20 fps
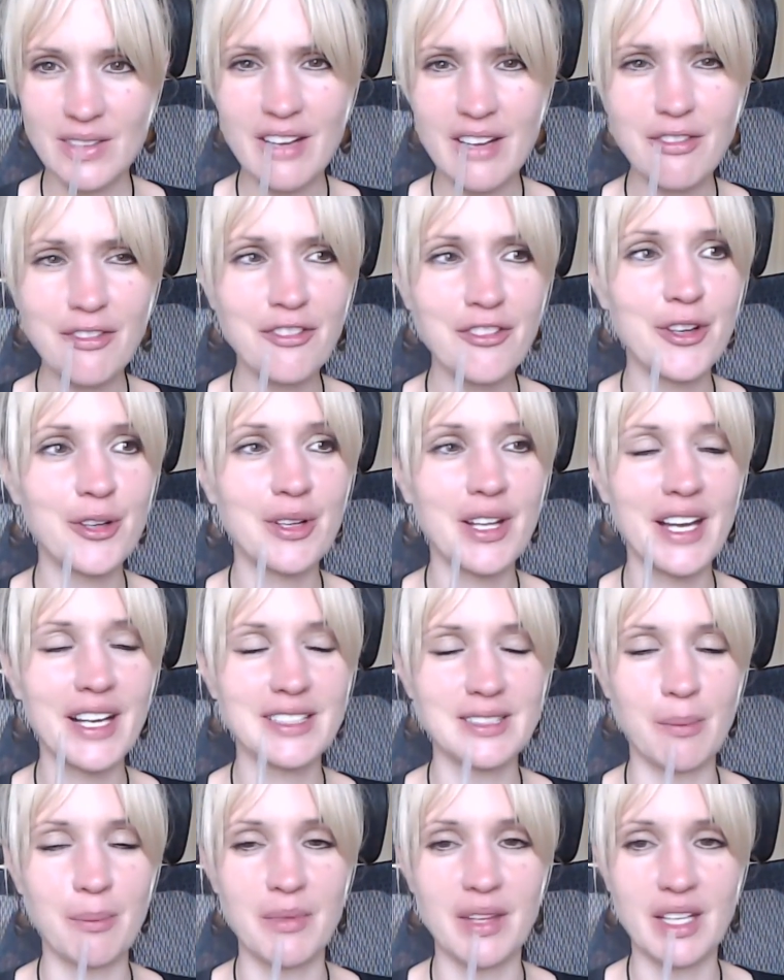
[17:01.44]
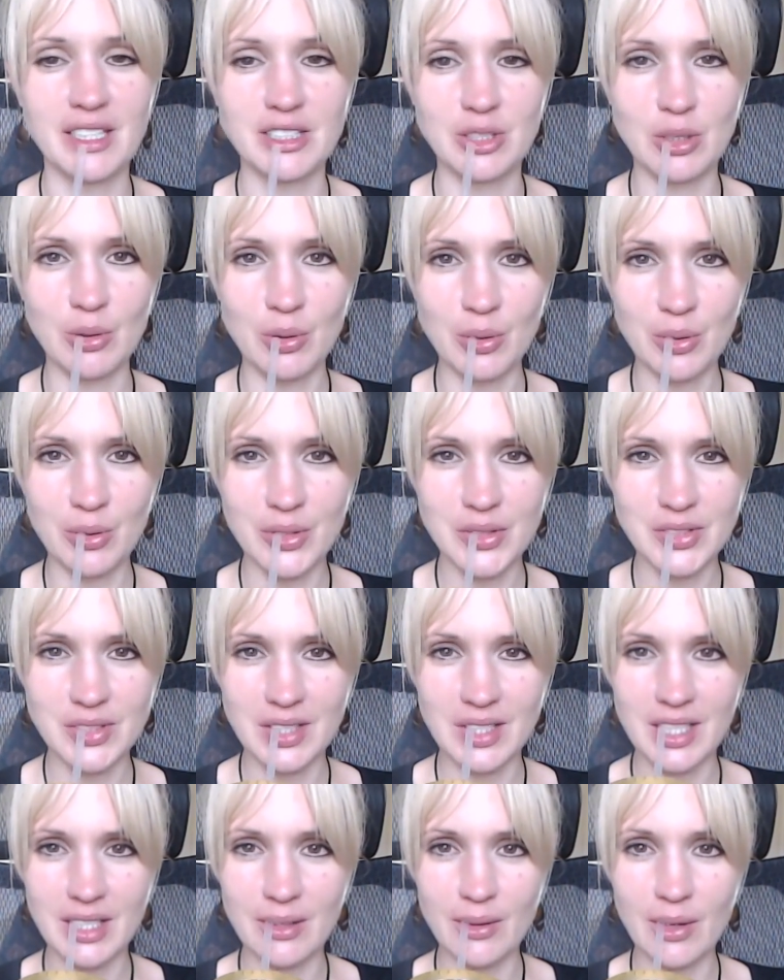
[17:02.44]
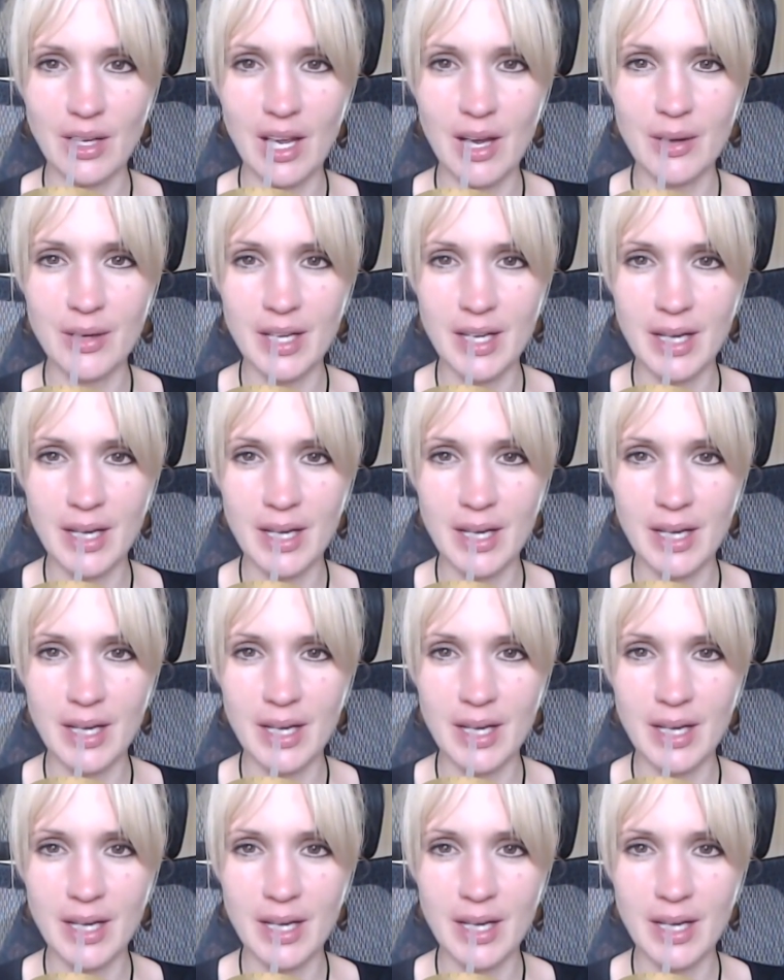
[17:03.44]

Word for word: You'll never feel like something's yours and that you'll